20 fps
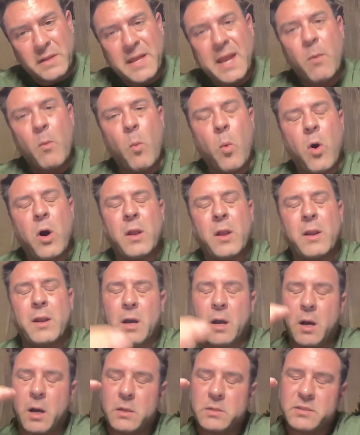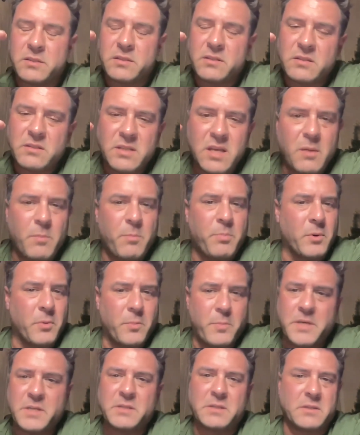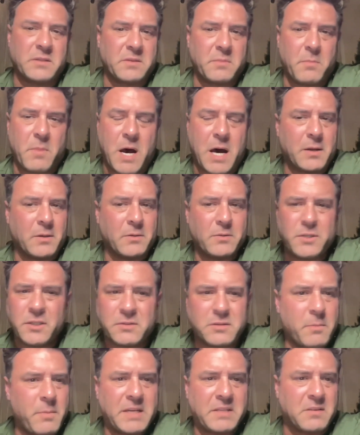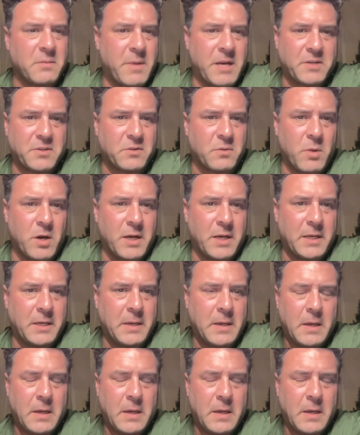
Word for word: they want a simple business model just to make some extra money.